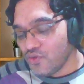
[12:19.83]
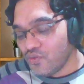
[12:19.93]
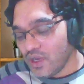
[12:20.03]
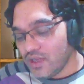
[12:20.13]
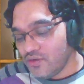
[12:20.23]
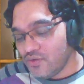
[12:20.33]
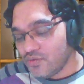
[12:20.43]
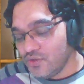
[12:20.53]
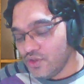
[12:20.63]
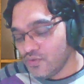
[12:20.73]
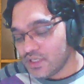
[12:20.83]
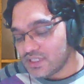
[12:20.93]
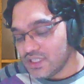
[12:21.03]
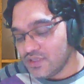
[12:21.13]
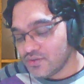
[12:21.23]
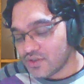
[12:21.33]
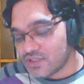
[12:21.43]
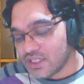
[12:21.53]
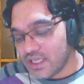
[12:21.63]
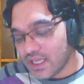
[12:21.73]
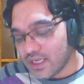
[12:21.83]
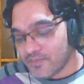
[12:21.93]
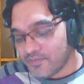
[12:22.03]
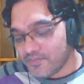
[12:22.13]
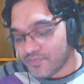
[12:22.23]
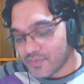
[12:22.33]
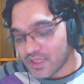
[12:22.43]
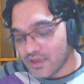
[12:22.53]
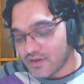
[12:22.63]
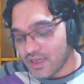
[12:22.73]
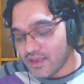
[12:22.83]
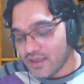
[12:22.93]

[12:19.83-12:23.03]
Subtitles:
went to US in 2010, right?